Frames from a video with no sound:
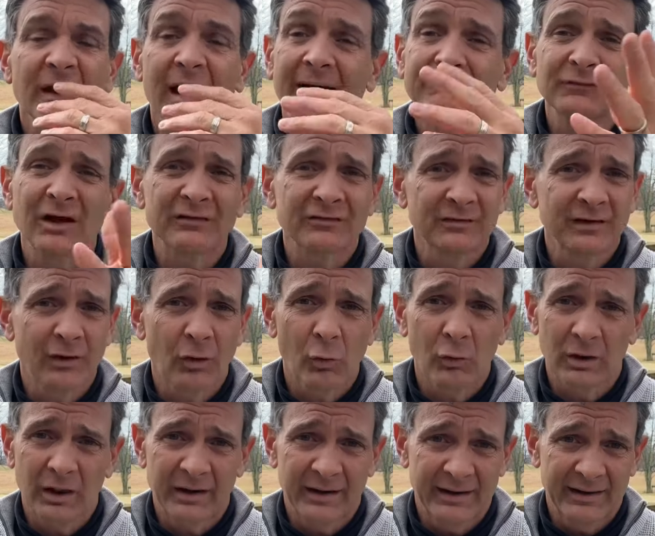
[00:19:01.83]
I'm not seeing a
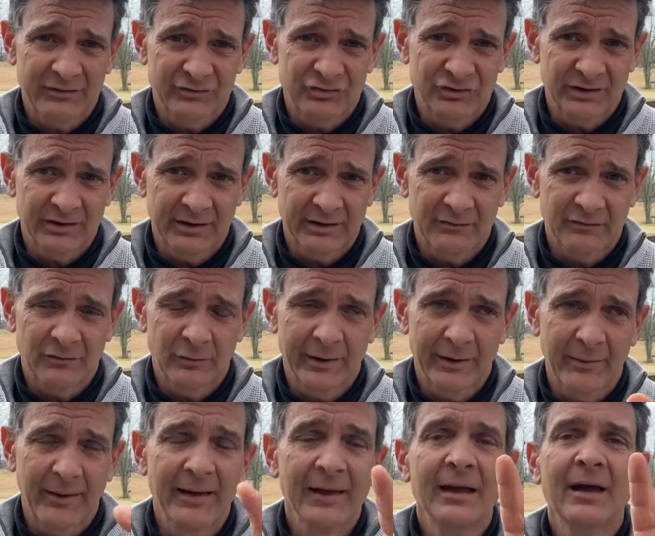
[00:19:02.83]
whole lot of SGN. So
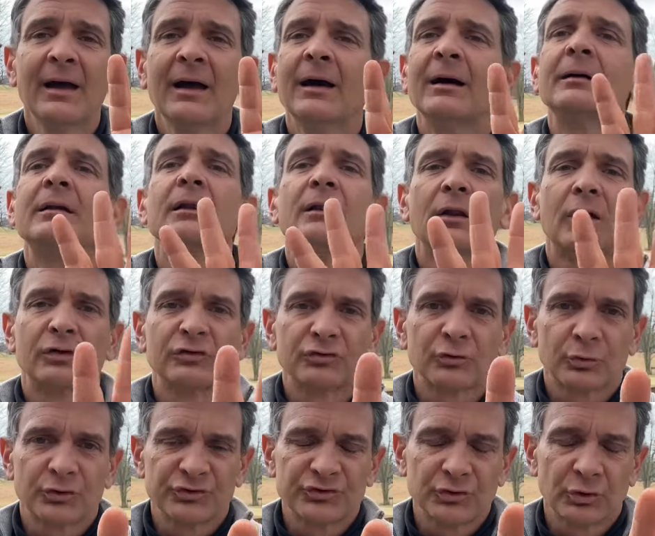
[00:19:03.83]
anyway, long
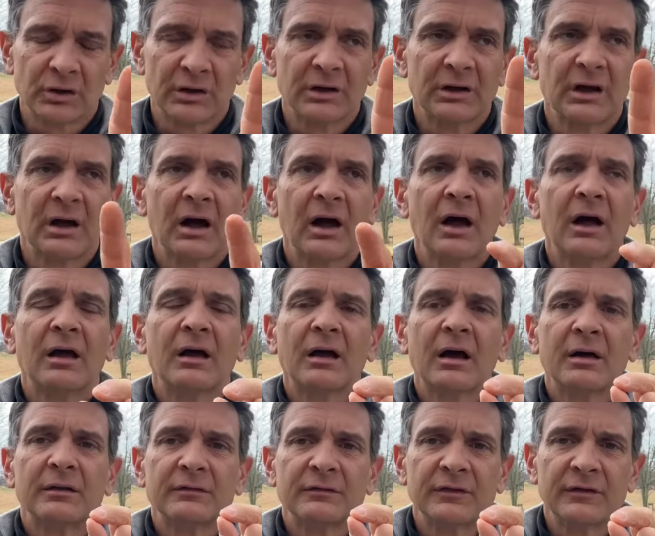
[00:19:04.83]
story short,
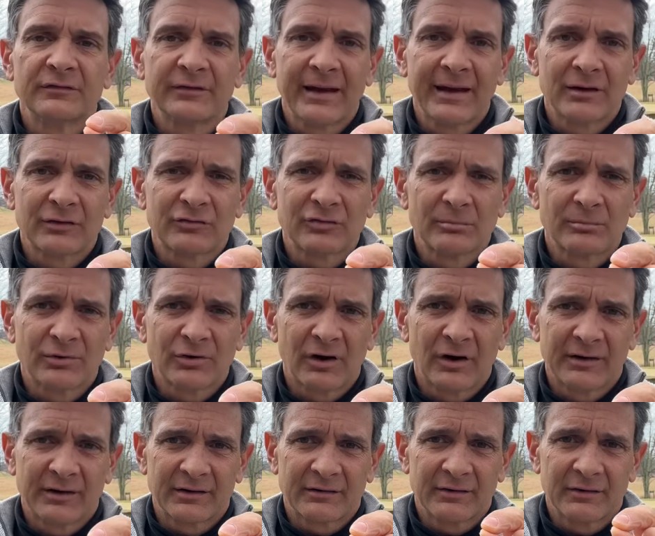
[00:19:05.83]
this Anderson
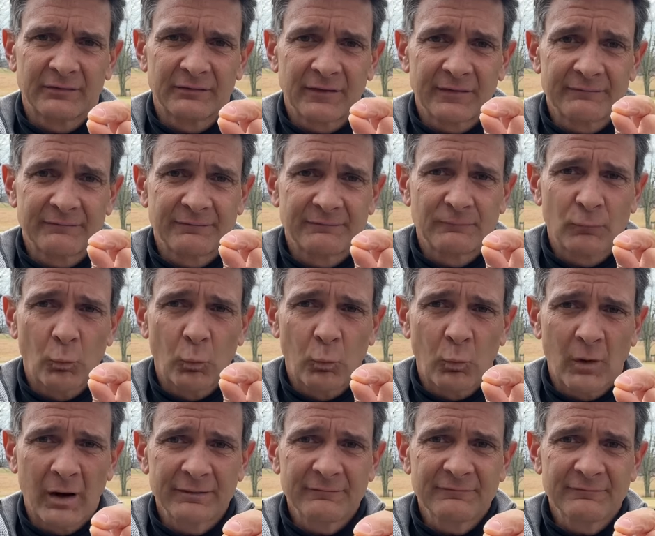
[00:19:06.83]
product is a
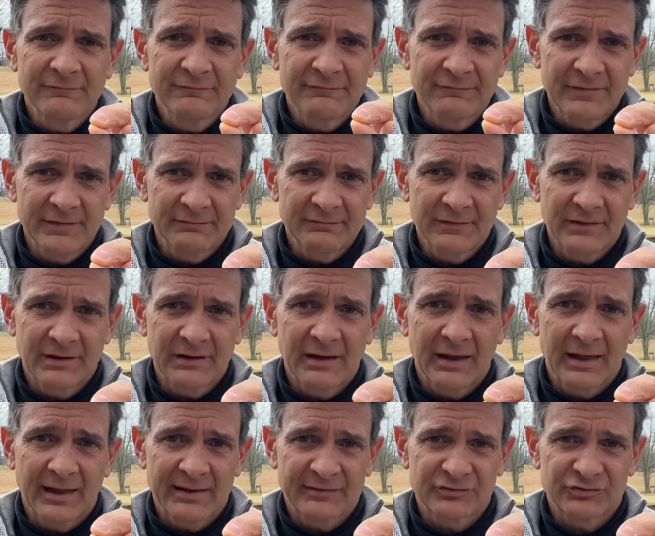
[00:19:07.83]

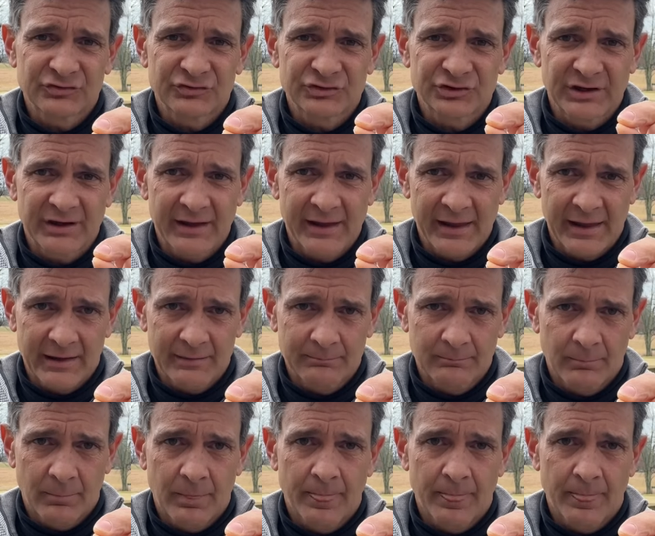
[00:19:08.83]
150 SGN.